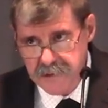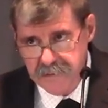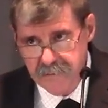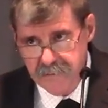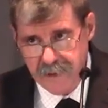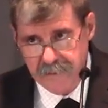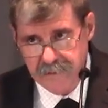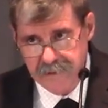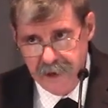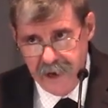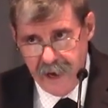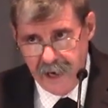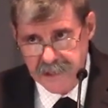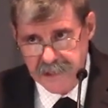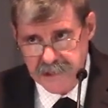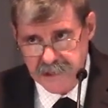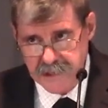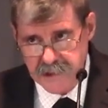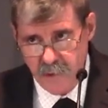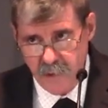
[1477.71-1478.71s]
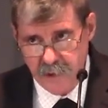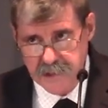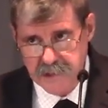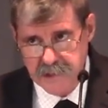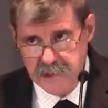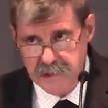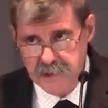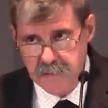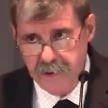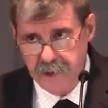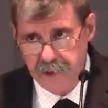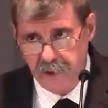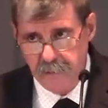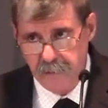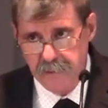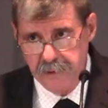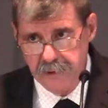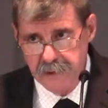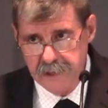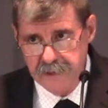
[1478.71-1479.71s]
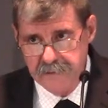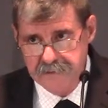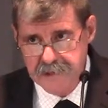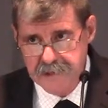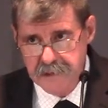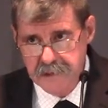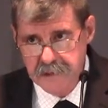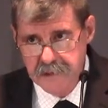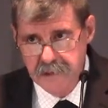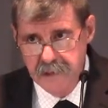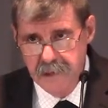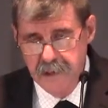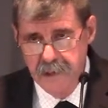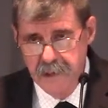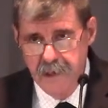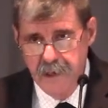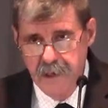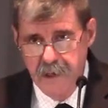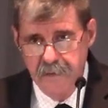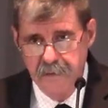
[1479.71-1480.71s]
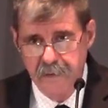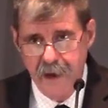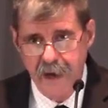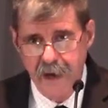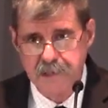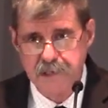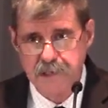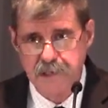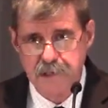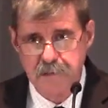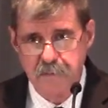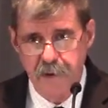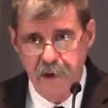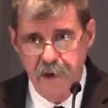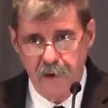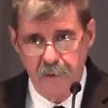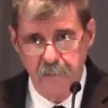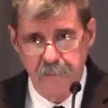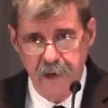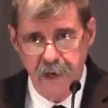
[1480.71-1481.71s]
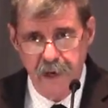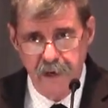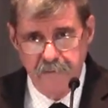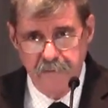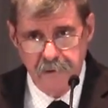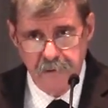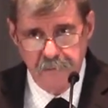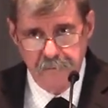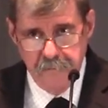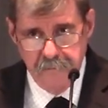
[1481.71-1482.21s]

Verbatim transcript: Maybe they ask us questions about our beliefs, they ask us about our behavior.